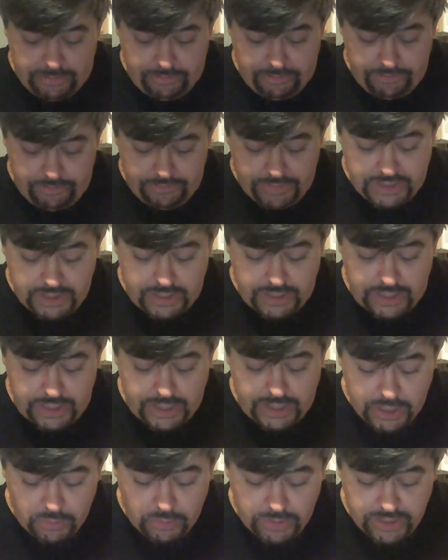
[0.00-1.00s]
did
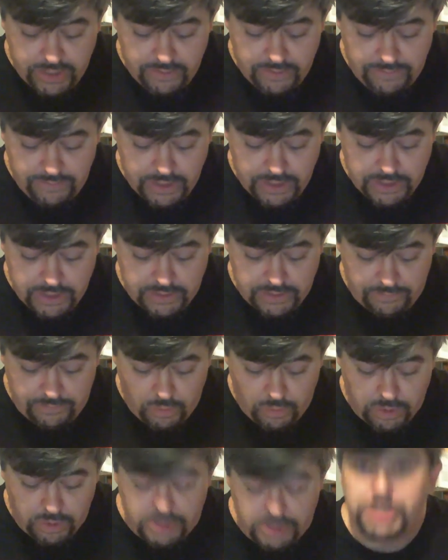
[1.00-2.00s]
Henry invent
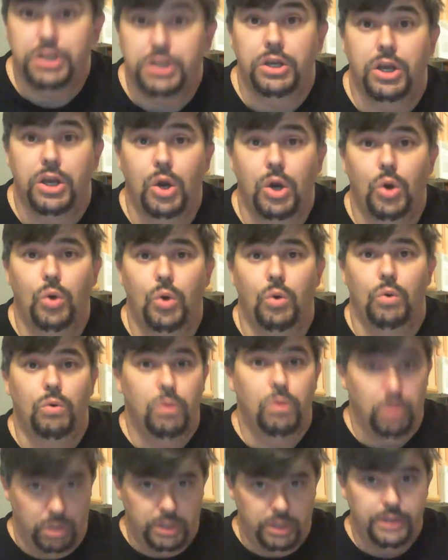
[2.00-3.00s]
divorce? No,
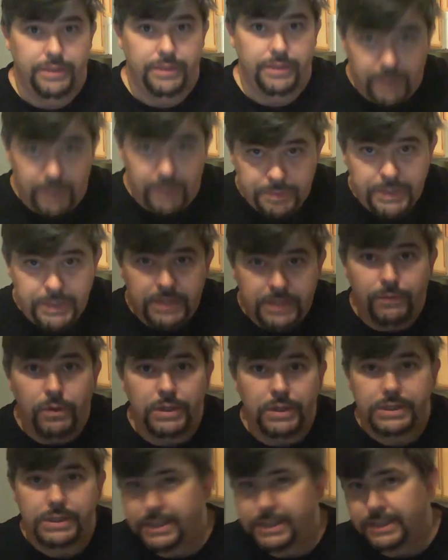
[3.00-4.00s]
there's been divorce
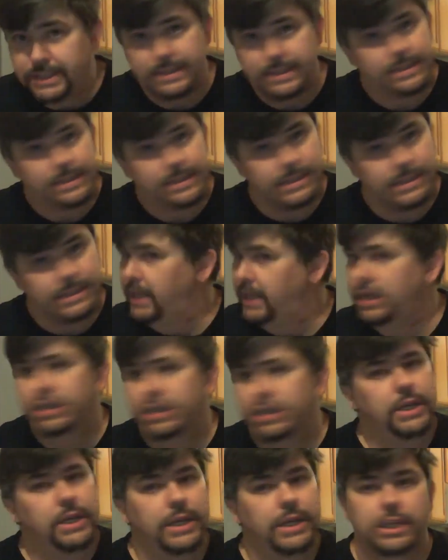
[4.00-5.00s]
since
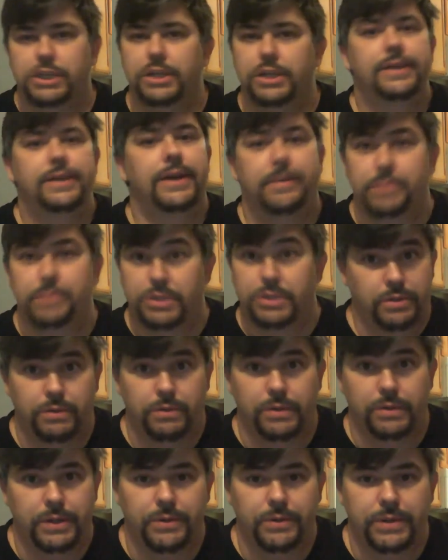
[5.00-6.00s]
ancient times. So
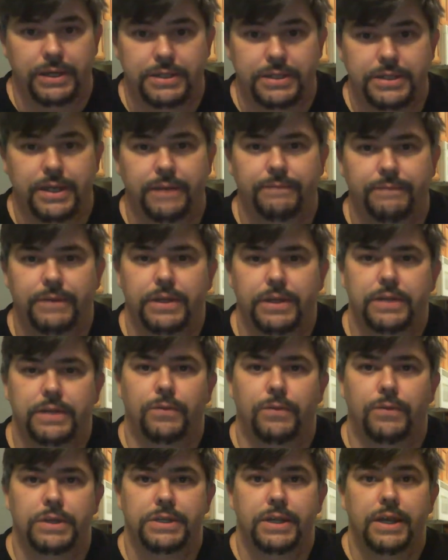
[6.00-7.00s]
no, he does not invent
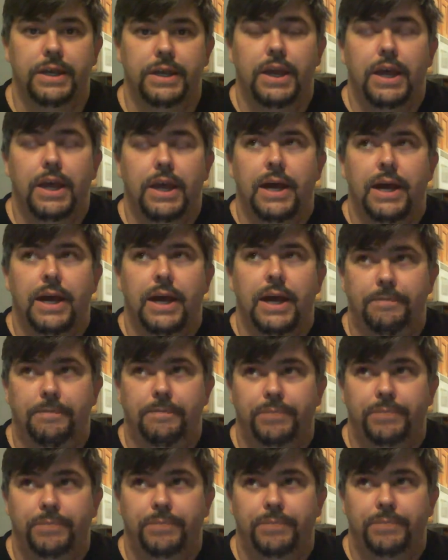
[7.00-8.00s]
divorce.
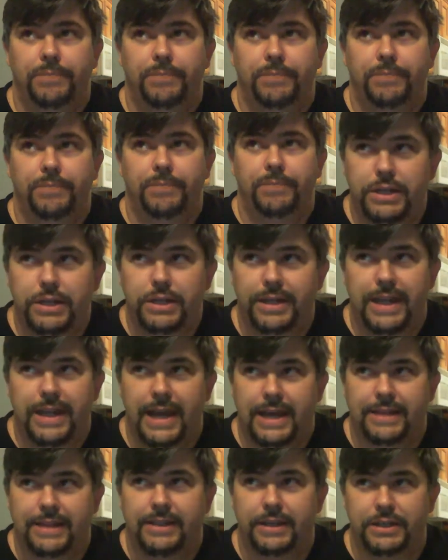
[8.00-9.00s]
In fact, usually the
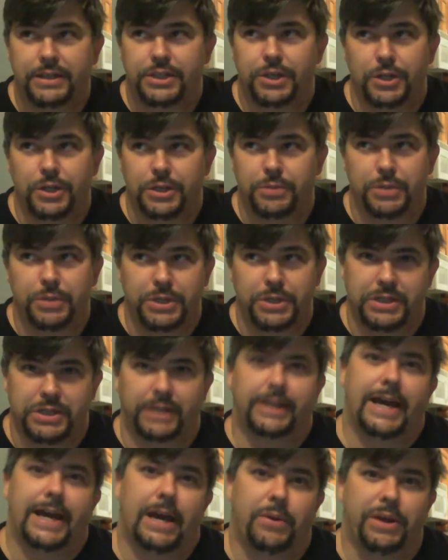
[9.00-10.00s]
Catholic Church would just
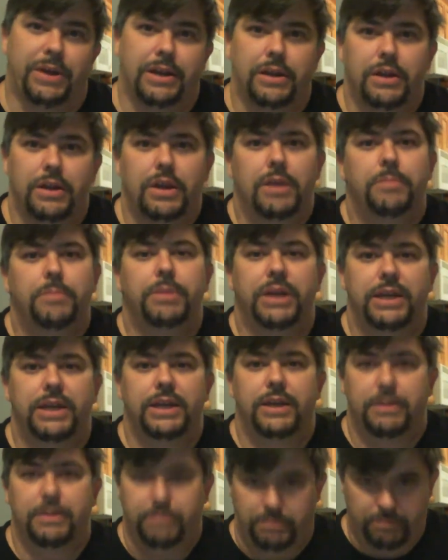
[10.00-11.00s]
allow it. But
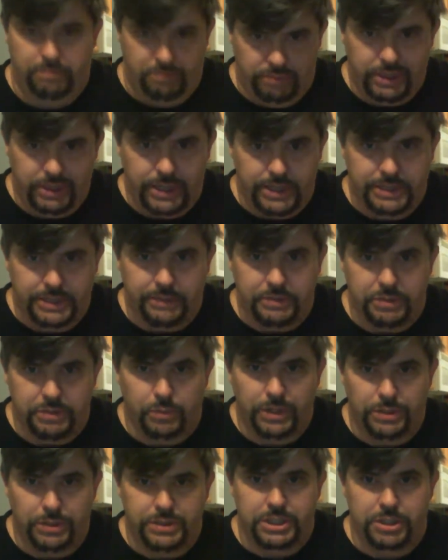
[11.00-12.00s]
again, because there was a weird
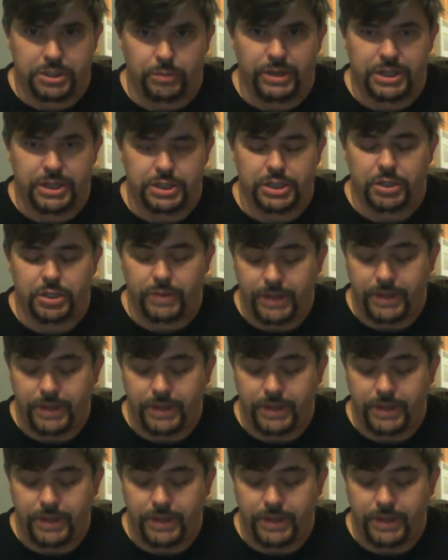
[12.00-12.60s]
situation going